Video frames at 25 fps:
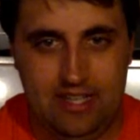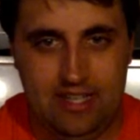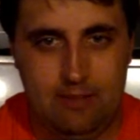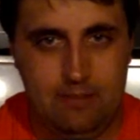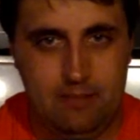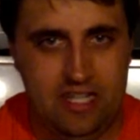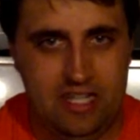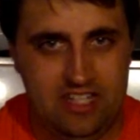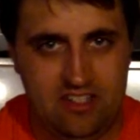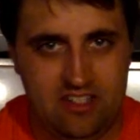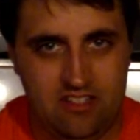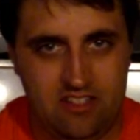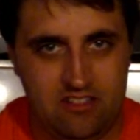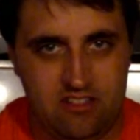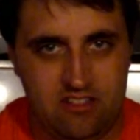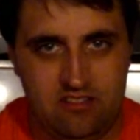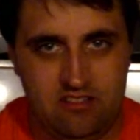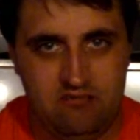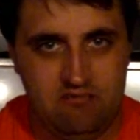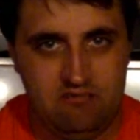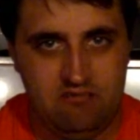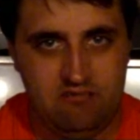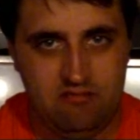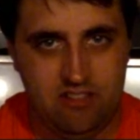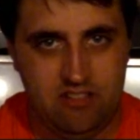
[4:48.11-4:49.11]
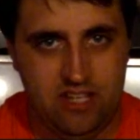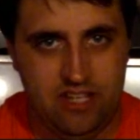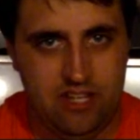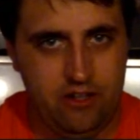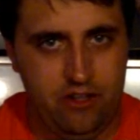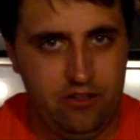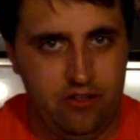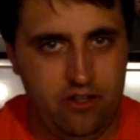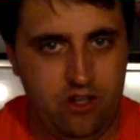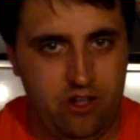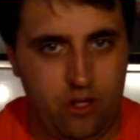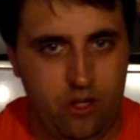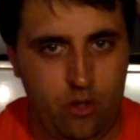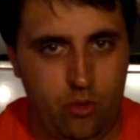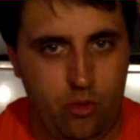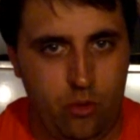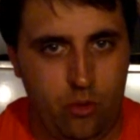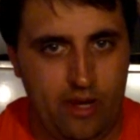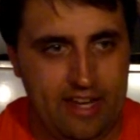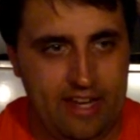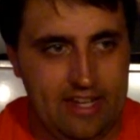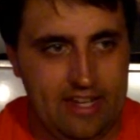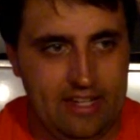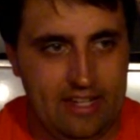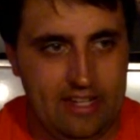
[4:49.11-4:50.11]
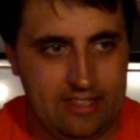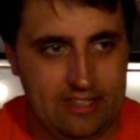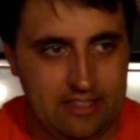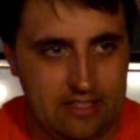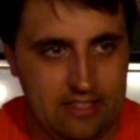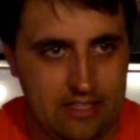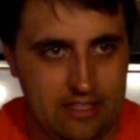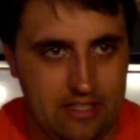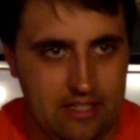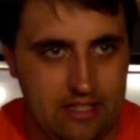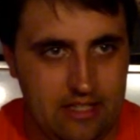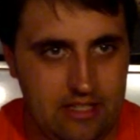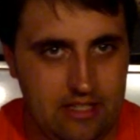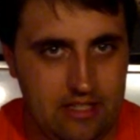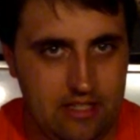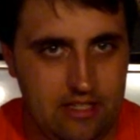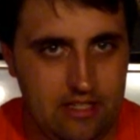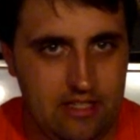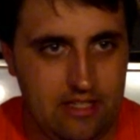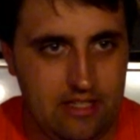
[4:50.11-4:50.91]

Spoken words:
I mean, I don't know why I got the